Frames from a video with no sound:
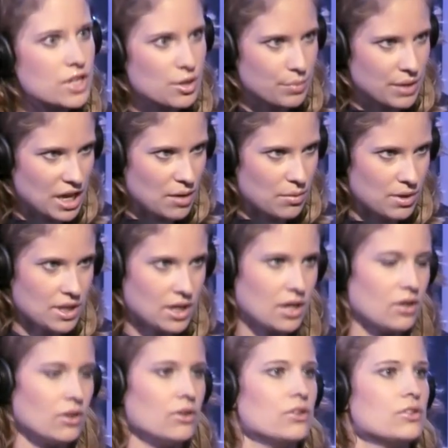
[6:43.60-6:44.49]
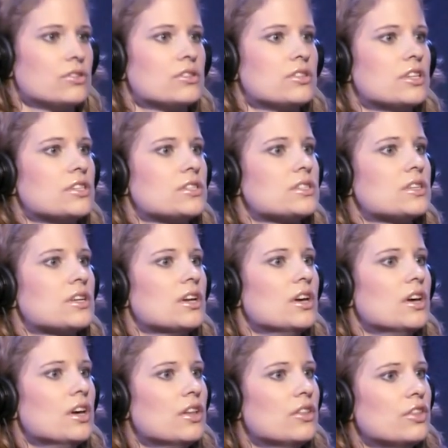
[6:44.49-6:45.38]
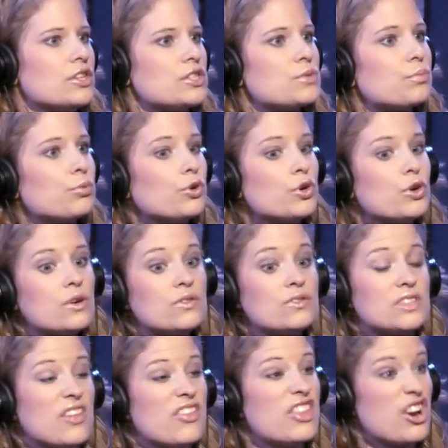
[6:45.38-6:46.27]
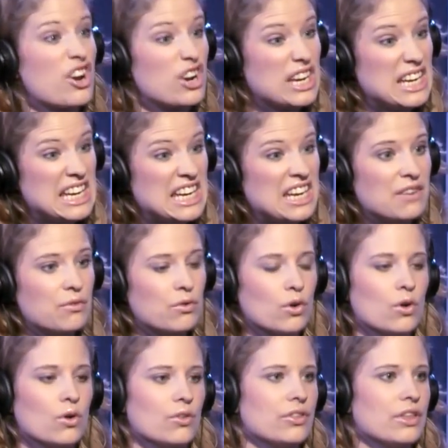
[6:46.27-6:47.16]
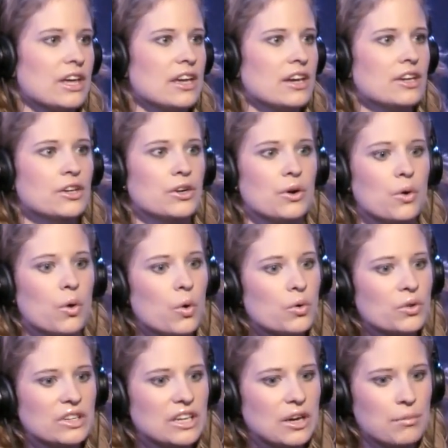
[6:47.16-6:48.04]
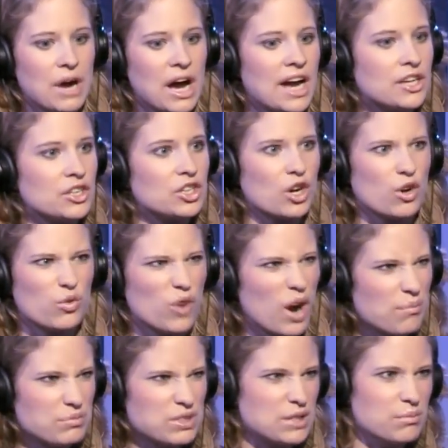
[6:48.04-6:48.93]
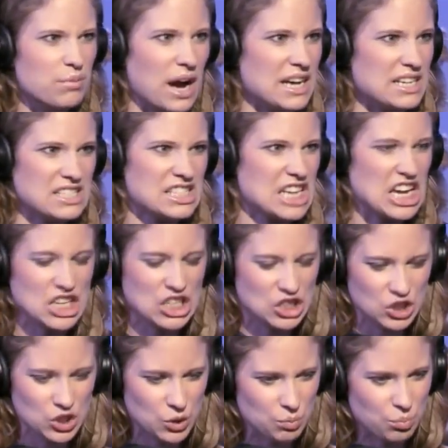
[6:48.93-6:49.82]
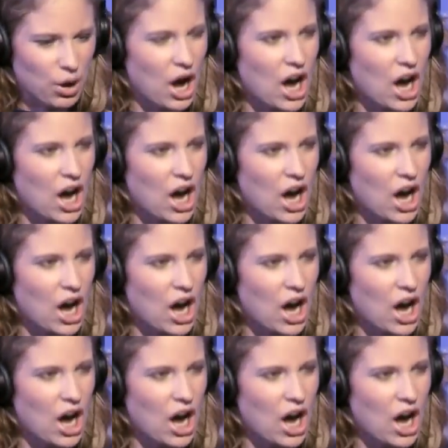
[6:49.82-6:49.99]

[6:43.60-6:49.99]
they're baby killers. This wow. this proves that they're evil. That you know, only a mind corrupted by Satan could